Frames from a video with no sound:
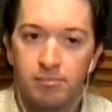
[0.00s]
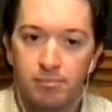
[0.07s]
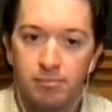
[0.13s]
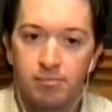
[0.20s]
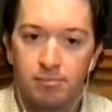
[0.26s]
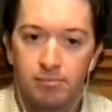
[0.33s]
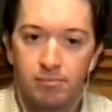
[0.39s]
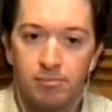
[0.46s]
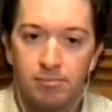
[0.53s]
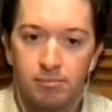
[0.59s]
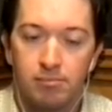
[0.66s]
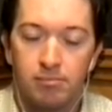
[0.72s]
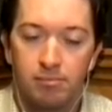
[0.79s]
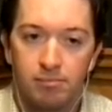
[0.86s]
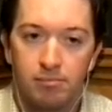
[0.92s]

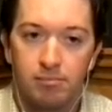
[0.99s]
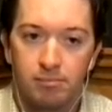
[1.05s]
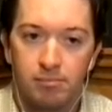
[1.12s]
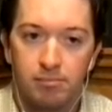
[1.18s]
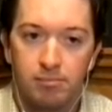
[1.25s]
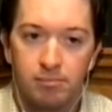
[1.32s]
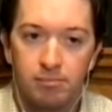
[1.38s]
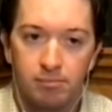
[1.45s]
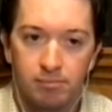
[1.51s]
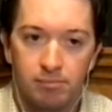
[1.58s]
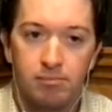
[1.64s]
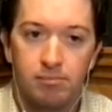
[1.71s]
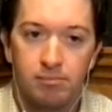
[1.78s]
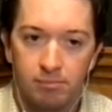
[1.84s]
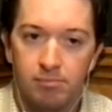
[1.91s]

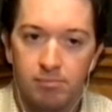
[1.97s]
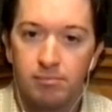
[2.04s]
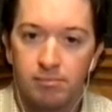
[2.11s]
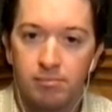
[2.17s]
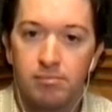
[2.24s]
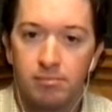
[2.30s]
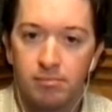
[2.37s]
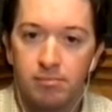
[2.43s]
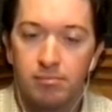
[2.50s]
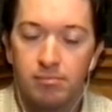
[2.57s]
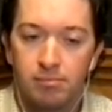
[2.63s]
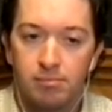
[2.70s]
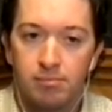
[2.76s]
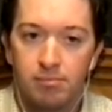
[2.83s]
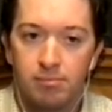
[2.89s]

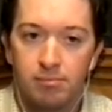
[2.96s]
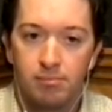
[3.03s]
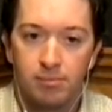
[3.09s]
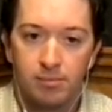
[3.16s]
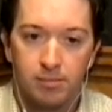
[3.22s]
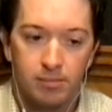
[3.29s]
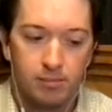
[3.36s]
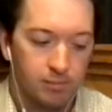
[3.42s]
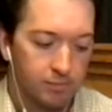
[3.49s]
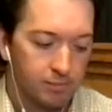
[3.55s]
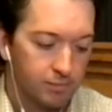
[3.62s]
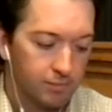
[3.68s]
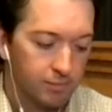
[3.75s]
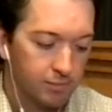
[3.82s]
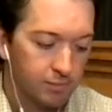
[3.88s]

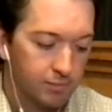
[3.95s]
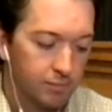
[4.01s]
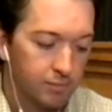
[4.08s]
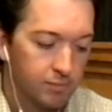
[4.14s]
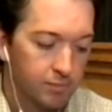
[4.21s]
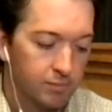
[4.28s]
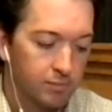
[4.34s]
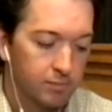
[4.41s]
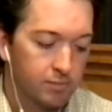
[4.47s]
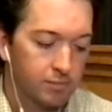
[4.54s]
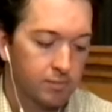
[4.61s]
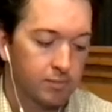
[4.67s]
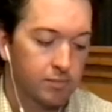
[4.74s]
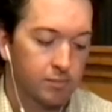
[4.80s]
This person isn't speaking.